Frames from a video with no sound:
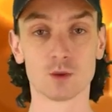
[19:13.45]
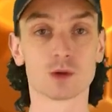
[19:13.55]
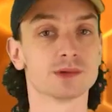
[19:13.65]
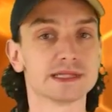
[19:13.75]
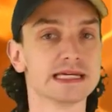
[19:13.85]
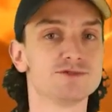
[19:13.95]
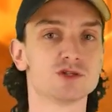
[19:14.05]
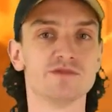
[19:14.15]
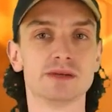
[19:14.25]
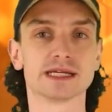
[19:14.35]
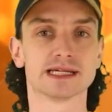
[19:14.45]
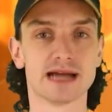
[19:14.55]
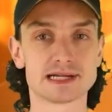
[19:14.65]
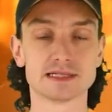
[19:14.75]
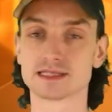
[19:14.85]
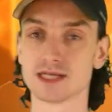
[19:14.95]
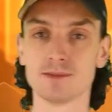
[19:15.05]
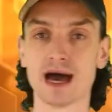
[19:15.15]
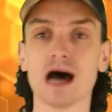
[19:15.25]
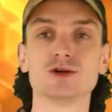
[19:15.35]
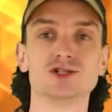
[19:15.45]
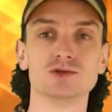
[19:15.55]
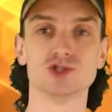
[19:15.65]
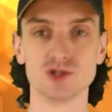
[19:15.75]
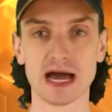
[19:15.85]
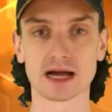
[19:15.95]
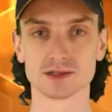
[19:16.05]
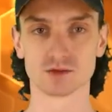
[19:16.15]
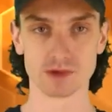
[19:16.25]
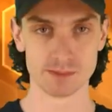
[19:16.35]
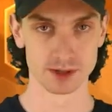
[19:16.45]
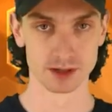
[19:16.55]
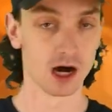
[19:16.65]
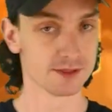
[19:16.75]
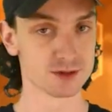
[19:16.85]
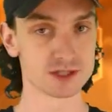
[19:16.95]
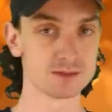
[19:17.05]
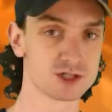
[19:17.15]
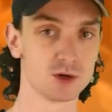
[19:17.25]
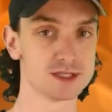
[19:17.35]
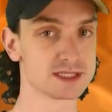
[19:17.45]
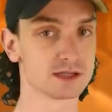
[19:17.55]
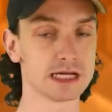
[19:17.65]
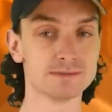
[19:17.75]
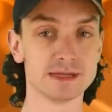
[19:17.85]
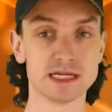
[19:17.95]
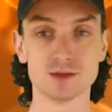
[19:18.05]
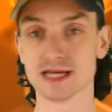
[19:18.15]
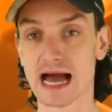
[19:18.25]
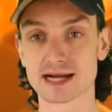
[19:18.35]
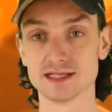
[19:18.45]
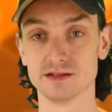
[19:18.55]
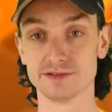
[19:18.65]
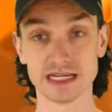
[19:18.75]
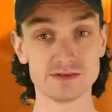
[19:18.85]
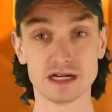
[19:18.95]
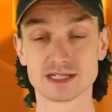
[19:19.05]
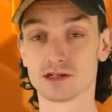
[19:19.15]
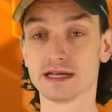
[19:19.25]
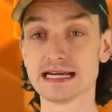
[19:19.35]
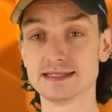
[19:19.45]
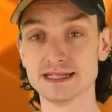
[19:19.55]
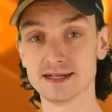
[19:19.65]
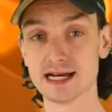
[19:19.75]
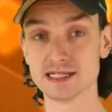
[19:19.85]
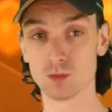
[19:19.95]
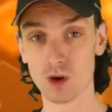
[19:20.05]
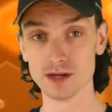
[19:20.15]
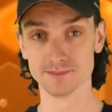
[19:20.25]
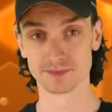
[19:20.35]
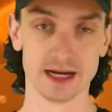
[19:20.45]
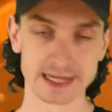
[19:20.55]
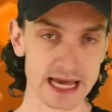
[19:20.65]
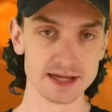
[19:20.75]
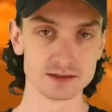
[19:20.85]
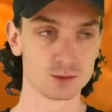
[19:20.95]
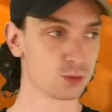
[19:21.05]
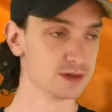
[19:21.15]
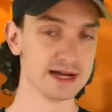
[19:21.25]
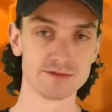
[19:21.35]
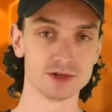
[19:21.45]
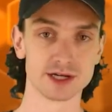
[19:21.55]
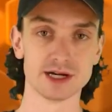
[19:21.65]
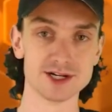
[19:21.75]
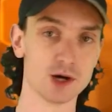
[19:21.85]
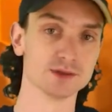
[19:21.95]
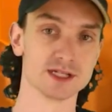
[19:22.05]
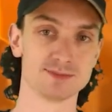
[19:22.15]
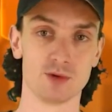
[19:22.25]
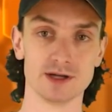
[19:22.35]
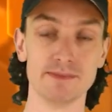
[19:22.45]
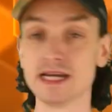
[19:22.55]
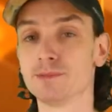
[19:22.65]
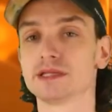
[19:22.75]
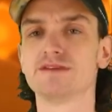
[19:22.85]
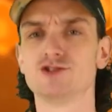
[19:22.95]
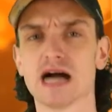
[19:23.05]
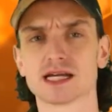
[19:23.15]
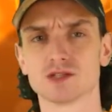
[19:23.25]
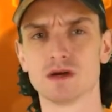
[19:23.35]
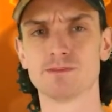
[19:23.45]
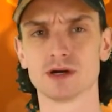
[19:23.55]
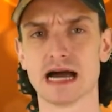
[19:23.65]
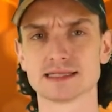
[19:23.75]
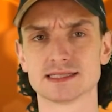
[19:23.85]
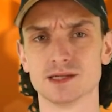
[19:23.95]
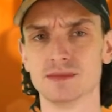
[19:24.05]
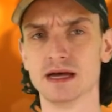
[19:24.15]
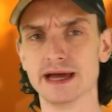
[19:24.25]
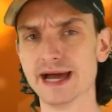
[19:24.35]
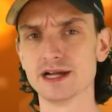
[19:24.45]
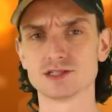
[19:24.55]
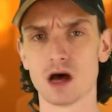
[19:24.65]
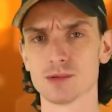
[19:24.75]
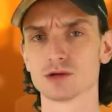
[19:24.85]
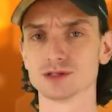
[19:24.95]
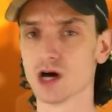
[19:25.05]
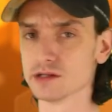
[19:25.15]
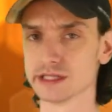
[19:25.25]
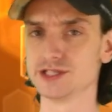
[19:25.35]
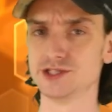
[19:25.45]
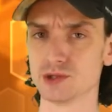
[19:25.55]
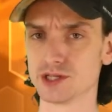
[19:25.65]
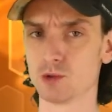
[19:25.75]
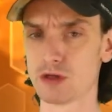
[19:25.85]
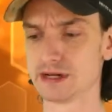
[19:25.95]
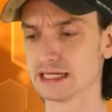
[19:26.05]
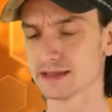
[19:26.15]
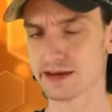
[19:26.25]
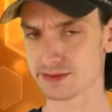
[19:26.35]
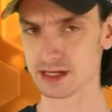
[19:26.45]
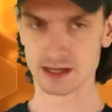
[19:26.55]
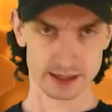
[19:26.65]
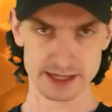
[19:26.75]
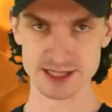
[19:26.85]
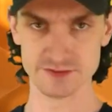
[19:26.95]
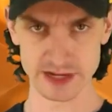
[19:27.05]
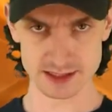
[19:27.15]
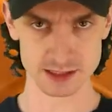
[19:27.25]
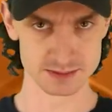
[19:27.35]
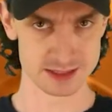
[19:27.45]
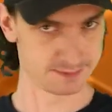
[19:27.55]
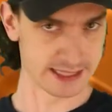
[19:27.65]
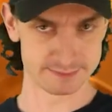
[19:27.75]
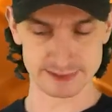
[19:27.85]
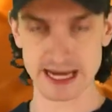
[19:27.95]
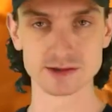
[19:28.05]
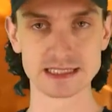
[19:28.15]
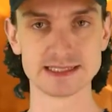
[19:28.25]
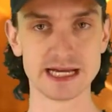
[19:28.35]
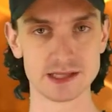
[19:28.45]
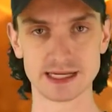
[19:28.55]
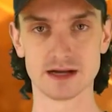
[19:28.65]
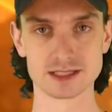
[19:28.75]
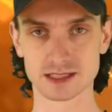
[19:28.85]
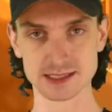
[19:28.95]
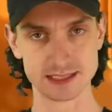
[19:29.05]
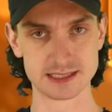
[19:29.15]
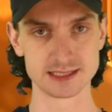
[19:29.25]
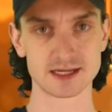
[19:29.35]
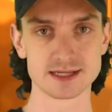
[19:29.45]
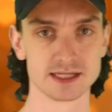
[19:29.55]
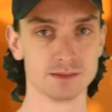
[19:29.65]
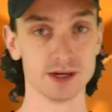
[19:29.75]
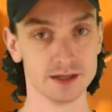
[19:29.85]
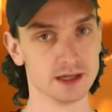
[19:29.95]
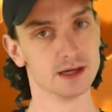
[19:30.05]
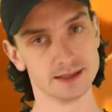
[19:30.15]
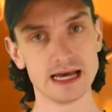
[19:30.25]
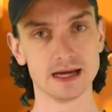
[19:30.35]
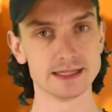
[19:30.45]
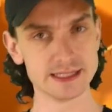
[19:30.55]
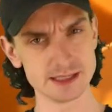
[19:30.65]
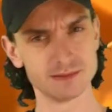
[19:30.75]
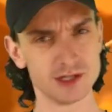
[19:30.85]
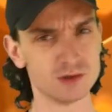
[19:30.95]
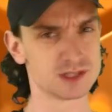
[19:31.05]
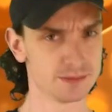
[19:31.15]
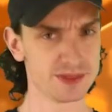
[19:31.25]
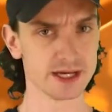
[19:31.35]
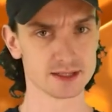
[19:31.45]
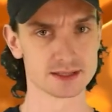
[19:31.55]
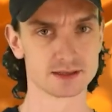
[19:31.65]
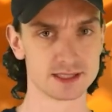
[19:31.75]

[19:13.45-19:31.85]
were believed to have been connected somehow to Jack the Ripper, although some sources claim that he was active even until 1891. Again, we're never going to know at this point. Many believe Jack the Ripper had some anatomical knowledge due to the way that he left his victims. I can't really say anything else because it's disgusting, but yeah, he knew some things,